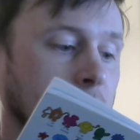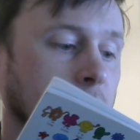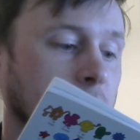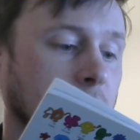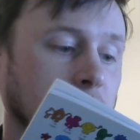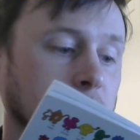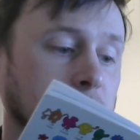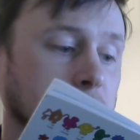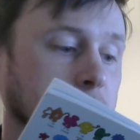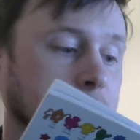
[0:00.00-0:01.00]

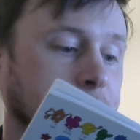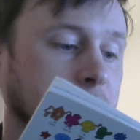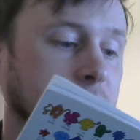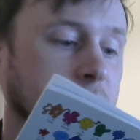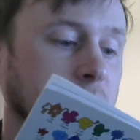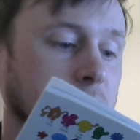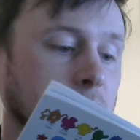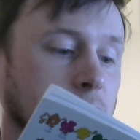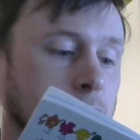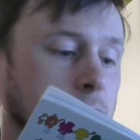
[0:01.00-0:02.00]
"Hello," he said.
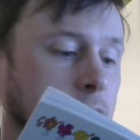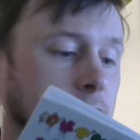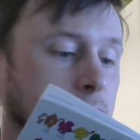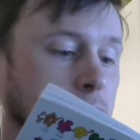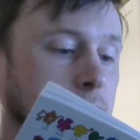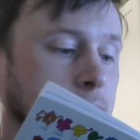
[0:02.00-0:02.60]
"Who are you?"